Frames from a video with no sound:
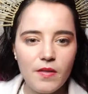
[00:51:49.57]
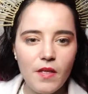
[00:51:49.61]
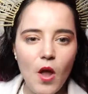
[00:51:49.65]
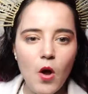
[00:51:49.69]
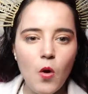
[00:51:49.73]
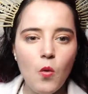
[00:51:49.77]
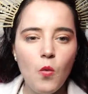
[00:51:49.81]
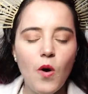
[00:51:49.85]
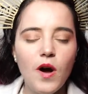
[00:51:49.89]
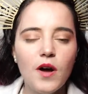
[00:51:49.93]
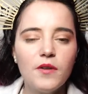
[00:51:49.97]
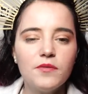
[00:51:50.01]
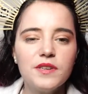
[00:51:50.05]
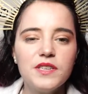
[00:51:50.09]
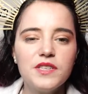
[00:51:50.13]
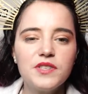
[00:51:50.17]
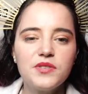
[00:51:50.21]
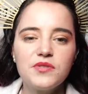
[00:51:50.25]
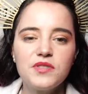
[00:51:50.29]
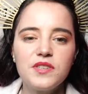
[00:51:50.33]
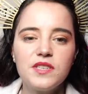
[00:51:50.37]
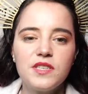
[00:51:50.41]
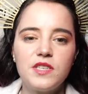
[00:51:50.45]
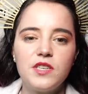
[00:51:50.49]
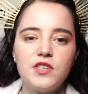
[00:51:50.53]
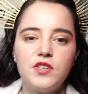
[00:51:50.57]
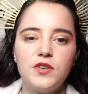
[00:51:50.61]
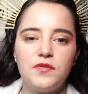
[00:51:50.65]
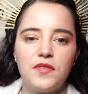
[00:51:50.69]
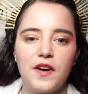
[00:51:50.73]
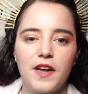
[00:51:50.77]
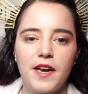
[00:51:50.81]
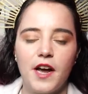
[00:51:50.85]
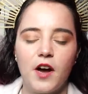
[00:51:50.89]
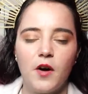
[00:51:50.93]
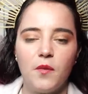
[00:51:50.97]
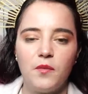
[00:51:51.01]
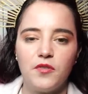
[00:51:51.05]
What resources did you
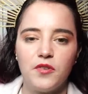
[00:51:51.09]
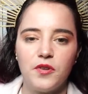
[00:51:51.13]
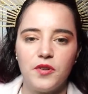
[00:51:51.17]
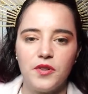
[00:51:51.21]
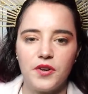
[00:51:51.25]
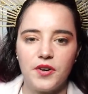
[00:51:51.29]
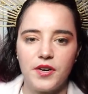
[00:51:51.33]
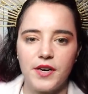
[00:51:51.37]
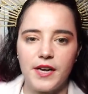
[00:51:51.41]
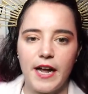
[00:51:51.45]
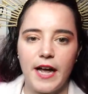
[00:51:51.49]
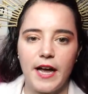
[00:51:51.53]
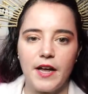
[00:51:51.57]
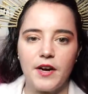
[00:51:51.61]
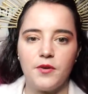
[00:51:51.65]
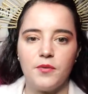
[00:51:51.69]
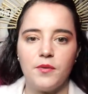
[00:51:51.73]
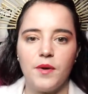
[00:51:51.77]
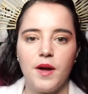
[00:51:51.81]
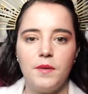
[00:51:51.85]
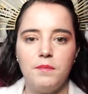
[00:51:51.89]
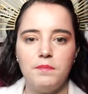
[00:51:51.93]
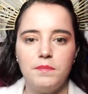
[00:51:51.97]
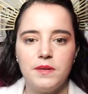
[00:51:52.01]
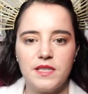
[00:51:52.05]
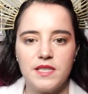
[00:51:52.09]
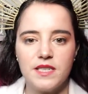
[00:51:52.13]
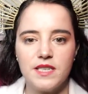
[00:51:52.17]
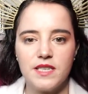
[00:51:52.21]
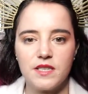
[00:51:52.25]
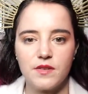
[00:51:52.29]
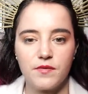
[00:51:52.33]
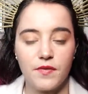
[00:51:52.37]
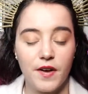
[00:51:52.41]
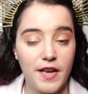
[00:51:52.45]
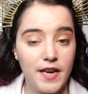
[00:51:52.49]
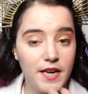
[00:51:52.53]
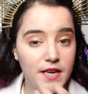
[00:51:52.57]
find helpful in learning how to run
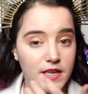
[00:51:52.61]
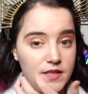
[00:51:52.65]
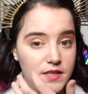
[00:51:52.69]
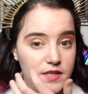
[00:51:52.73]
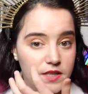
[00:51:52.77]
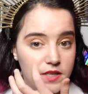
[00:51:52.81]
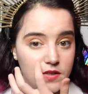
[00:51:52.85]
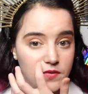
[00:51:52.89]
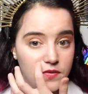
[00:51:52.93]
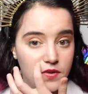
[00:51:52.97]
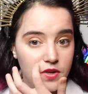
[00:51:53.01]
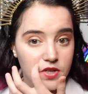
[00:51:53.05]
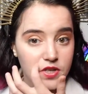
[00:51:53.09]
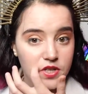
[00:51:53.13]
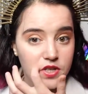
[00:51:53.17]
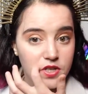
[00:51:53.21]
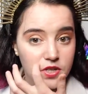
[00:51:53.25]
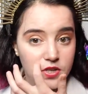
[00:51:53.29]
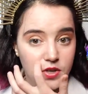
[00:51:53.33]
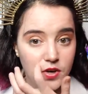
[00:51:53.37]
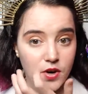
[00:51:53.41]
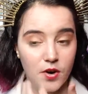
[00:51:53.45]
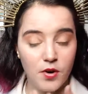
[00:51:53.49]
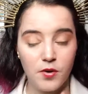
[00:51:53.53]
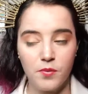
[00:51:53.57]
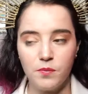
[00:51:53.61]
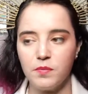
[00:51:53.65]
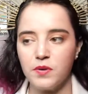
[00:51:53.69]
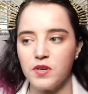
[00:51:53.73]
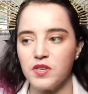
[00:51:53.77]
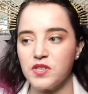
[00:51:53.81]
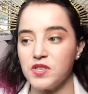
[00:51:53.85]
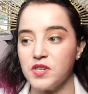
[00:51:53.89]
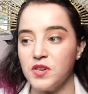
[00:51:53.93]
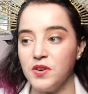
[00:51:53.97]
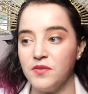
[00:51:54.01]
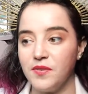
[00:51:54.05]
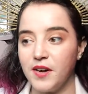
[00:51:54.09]
business finances versus your own
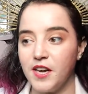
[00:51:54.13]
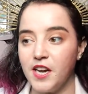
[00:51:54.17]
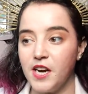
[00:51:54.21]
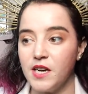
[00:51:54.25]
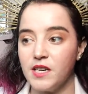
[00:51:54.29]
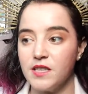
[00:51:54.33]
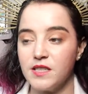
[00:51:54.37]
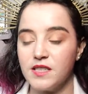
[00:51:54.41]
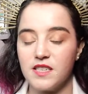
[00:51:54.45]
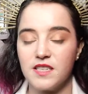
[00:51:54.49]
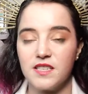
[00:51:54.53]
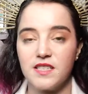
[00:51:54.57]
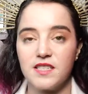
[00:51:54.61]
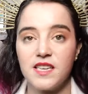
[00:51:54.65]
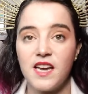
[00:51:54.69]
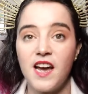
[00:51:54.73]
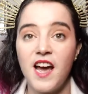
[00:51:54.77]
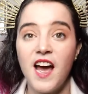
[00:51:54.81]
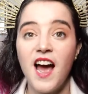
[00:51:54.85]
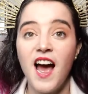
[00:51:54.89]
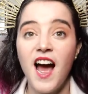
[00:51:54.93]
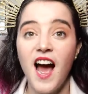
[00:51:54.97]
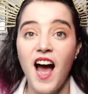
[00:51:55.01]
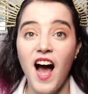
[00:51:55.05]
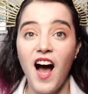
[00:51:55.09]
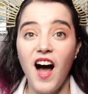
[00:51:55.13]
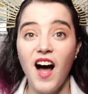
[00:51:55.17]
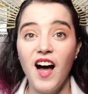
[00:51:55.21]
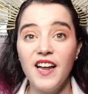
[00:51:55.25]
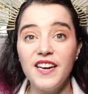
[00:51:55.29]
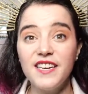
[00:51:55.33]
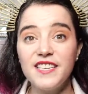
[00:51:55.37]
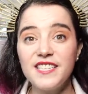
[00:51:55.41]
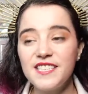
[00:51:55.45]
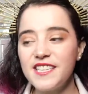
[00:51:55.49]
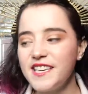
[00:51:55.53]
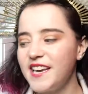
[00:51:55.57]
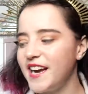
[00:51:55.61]
personal finances?
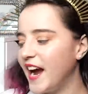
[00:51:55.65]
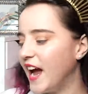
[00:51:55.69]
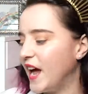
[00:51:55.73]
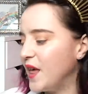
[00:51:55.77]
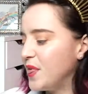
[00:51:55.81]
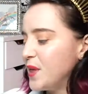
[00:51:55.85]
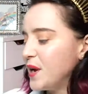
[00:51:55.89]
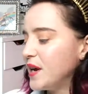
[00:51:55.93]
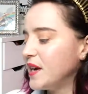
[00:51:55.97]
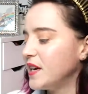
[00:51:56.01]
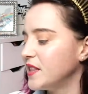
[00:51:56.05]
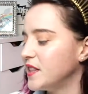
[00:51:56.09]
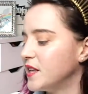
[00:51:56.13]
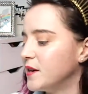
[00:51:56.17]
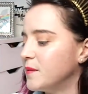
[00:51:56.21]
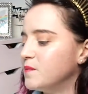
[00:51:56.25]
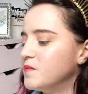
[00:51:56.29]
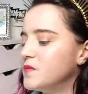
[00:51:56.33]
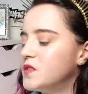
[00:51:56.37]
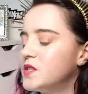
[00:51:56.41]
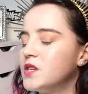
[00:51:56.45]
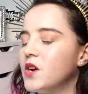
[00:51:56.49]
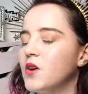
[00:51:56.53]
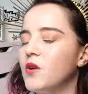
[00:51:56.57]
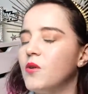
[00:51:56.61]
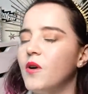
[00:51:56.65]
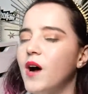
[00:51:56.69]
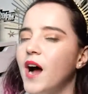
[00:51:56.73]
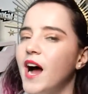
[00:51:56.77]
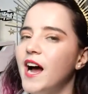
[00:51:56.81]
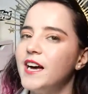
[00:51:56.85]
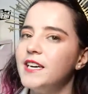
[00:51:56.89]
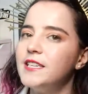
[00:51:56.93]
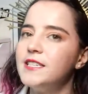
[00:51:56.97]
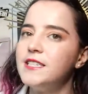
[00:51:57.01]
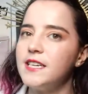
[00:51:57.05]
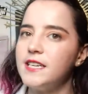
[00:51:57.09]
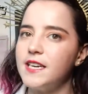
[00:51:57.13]
Honestly, I think so
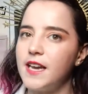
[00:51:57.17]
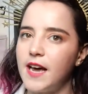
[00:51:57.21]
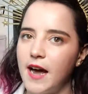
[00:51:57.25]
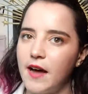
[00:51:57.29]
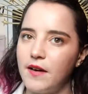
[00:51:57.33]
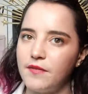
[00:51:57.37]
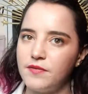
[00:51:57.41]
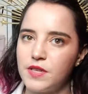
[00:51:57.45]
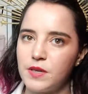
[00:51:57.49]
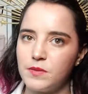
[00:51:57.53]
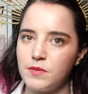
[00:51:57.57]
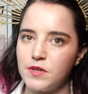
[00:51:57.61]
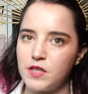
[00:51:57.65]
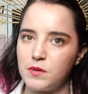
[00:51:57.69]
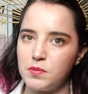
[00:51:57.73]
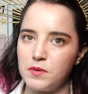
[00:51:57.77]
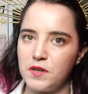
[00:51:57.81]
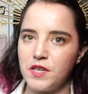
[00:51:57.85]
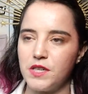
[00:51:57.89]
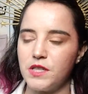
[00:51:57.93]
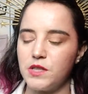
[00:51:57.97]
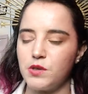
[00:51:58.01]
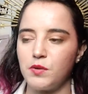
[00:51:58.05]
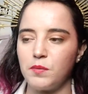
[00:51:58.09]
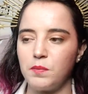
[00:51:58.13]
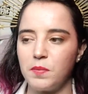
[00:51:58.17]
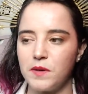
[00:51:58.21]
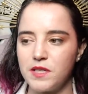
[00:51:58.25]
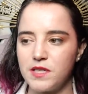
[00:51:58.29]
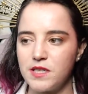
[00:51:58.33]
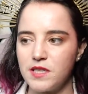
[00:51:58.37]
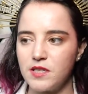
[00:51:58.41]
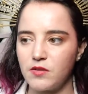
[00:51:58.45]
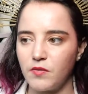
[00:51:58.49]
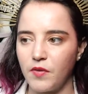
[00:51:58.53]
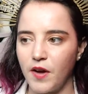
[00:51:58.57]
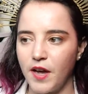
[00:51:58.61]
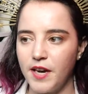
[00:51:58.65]
I did have some experience with
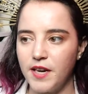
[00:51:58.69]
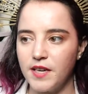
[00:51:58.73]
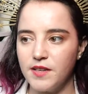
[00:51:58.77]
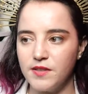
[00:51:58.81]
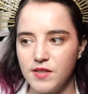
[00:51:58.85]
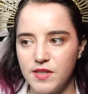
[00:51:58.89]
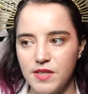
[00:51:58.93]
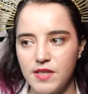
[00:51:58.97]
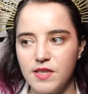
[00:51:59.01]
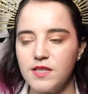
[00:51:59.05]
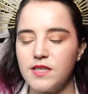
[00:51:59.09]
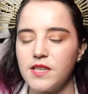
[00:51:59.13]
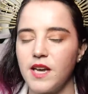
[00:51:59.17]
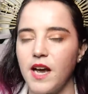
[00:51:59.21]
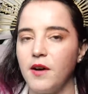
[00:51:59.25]
business finances.